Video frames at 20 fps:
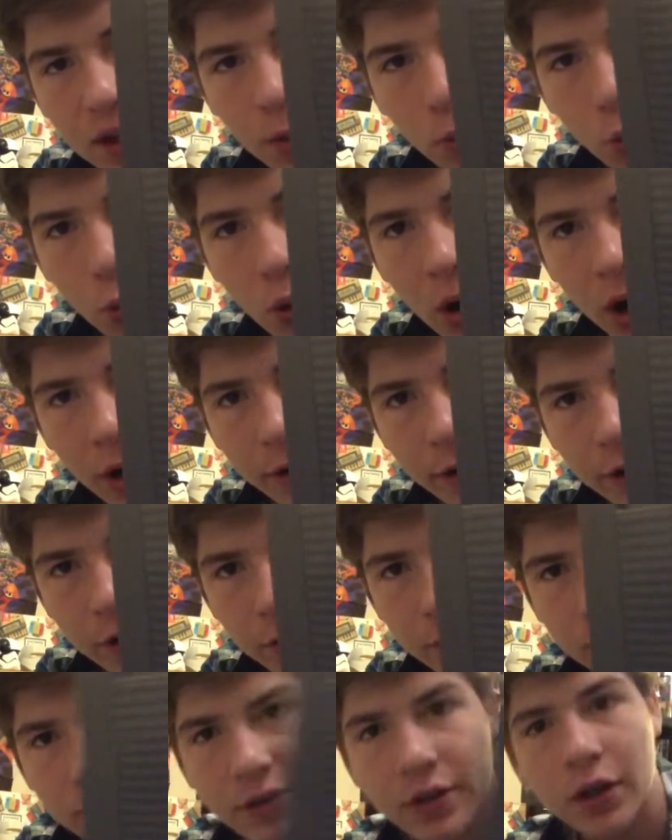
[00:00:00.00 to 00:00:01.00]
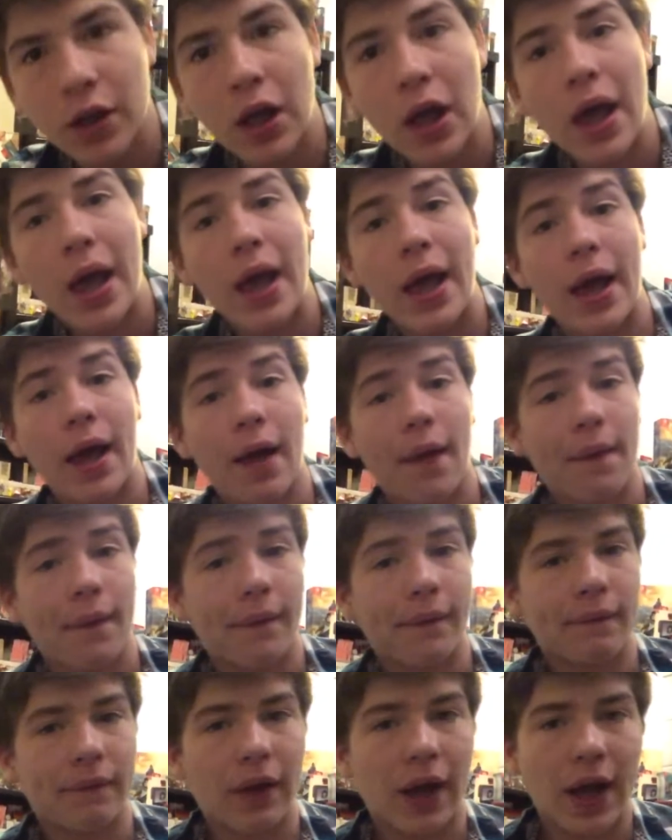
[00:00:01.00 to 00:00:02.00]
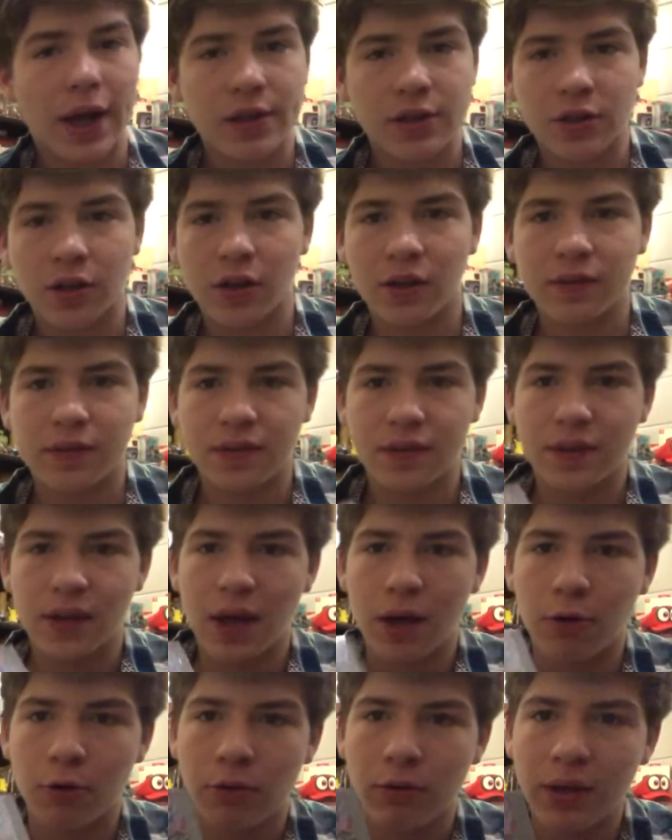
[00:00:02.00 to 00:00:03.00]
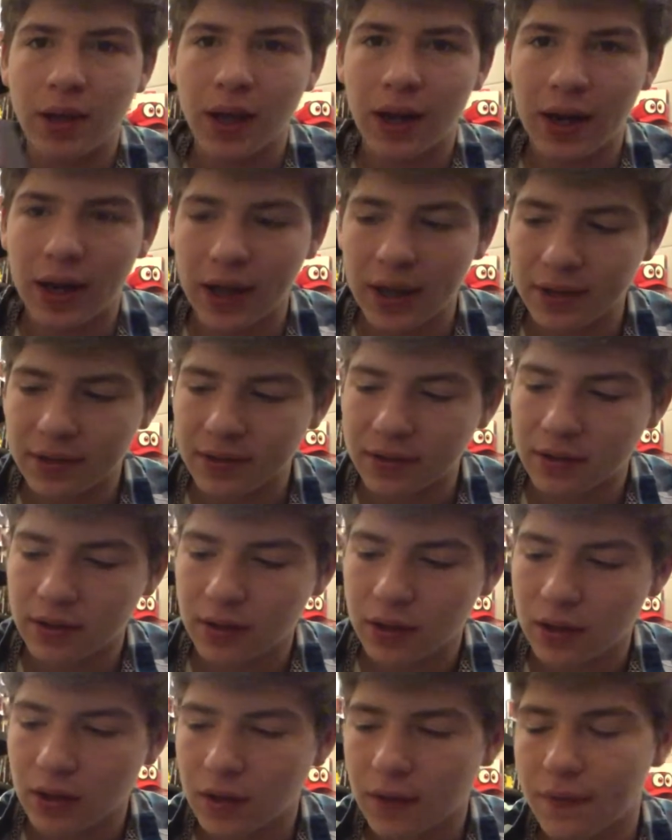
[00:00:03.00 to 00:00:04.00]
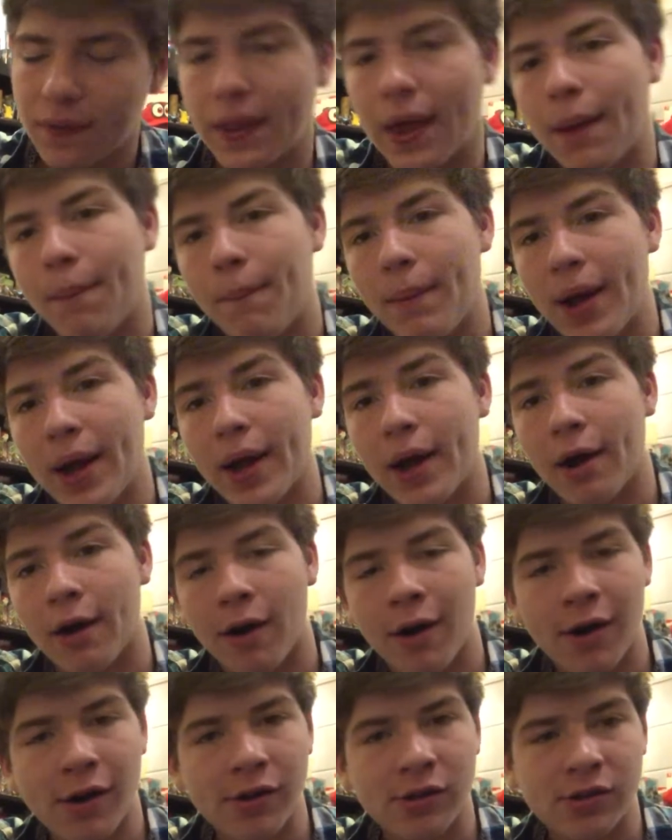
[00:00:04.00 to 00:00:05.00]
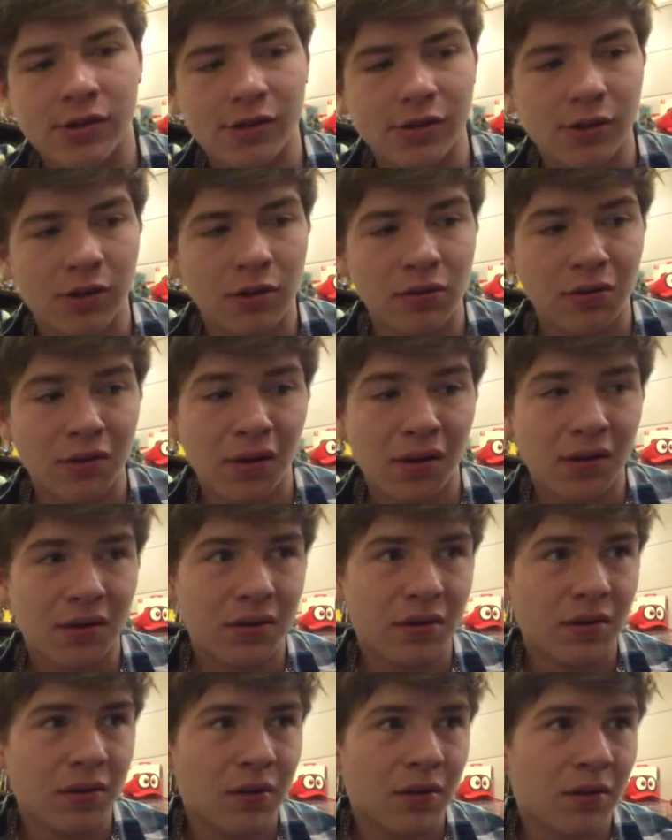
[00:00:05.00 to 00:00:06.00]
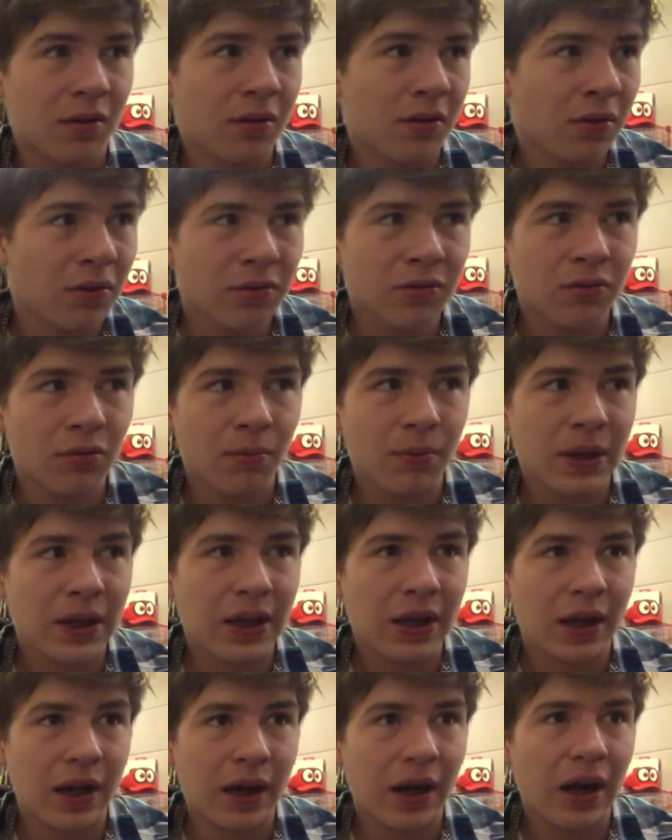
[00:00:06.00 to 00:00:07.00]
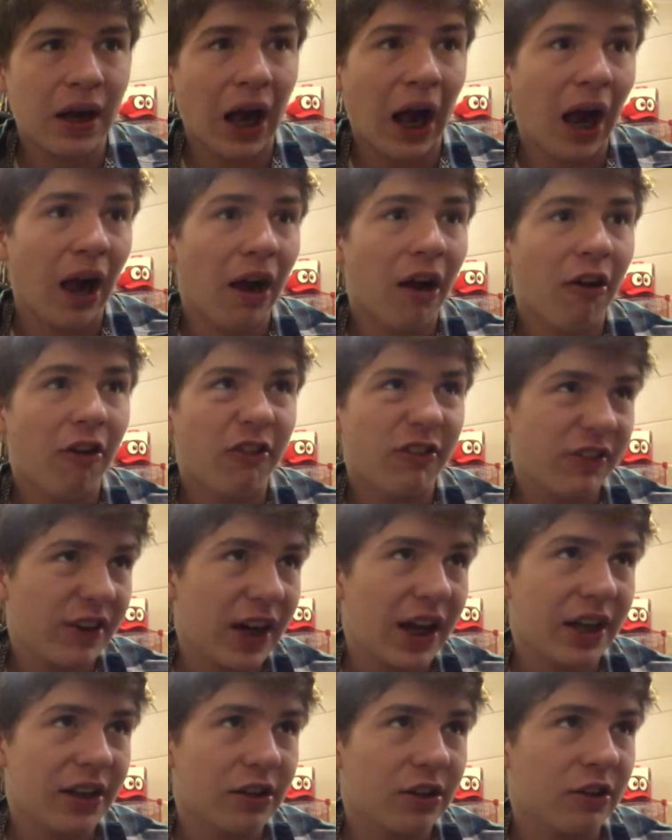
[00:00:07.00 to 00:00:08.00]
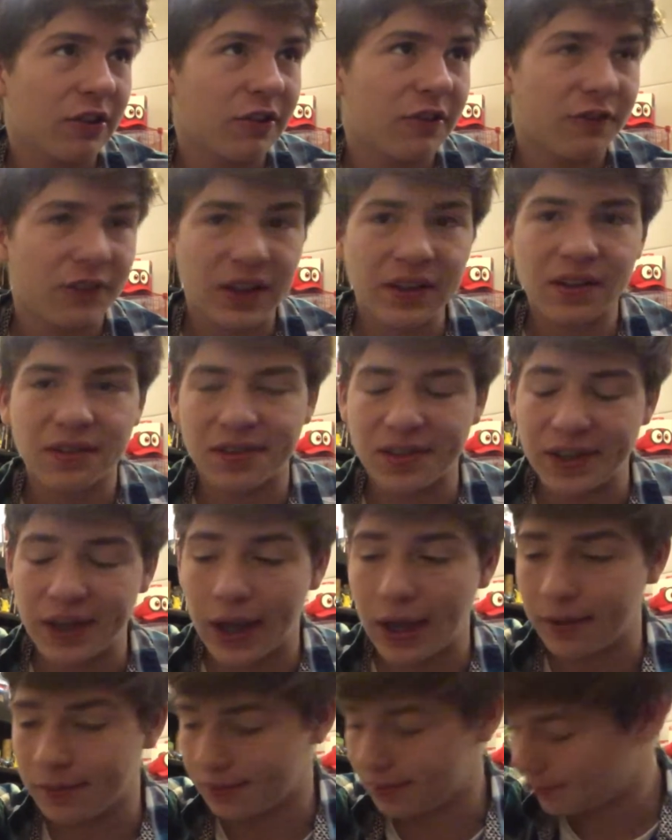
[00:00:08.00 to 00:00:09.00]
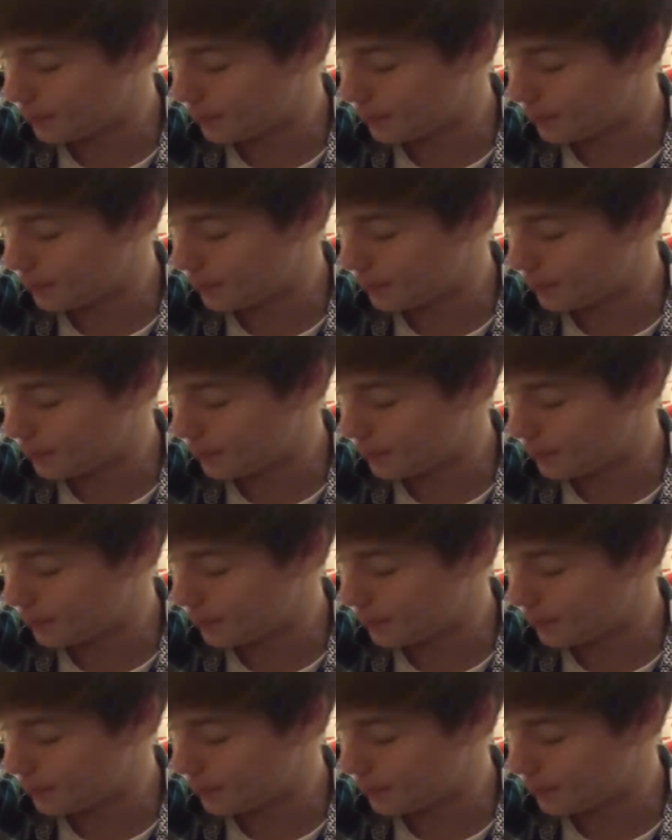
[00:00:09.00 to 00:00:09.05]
and Warriors, and I just now realized that my uncle used to be a fan of fantasy games,